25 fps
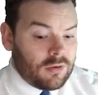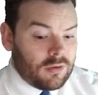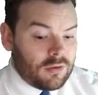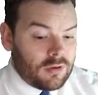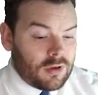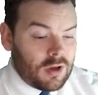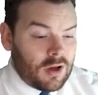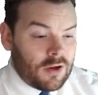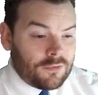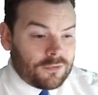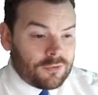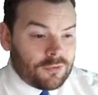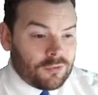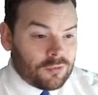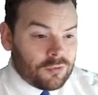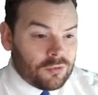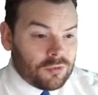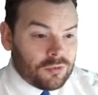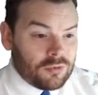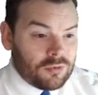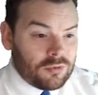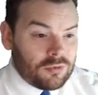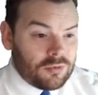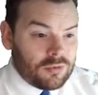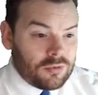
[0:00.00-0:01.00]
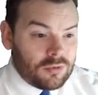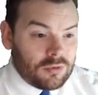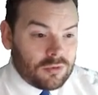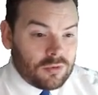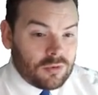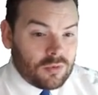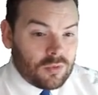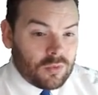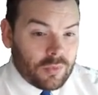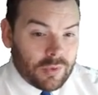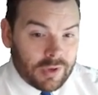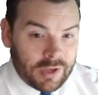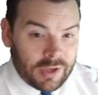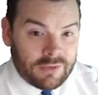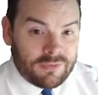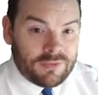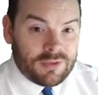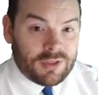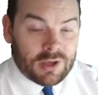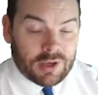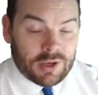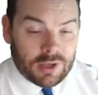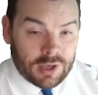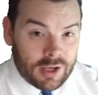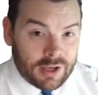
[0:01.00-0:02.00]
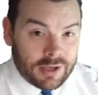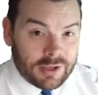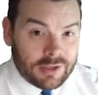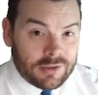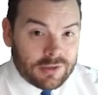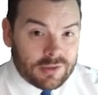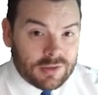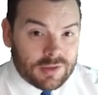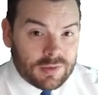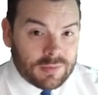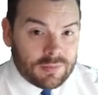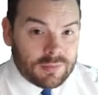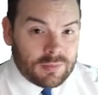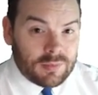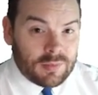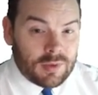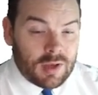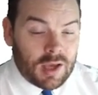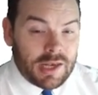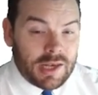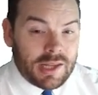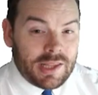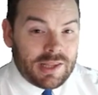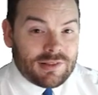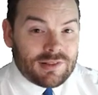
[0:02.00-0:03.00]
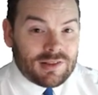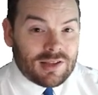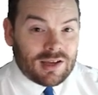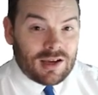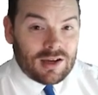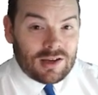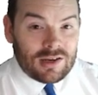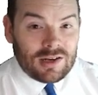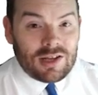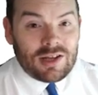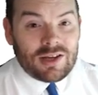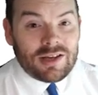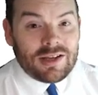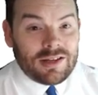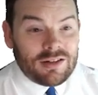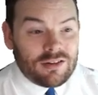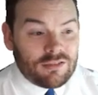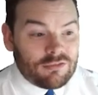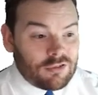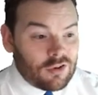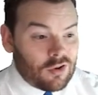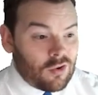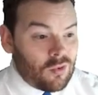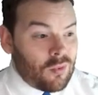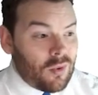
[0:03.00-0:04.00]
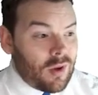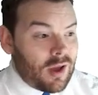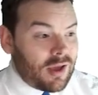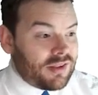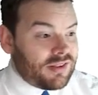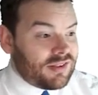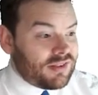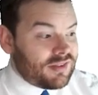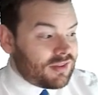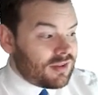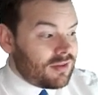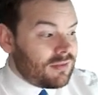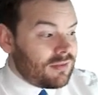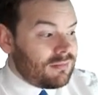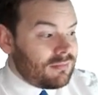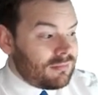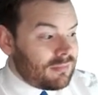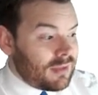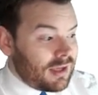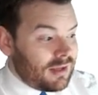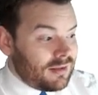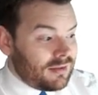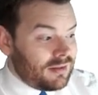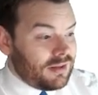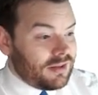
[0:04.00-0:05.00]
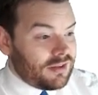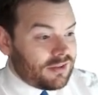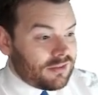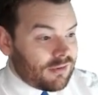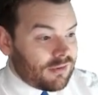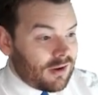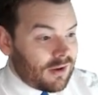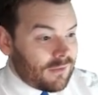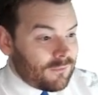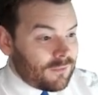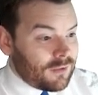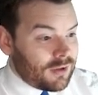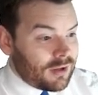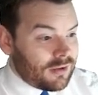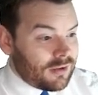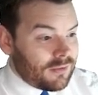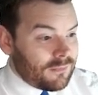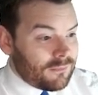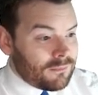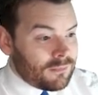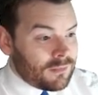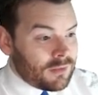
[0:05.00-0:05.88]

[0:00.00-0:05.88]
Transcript: After all, we're here for the client. And it is the client's request to make this graphic.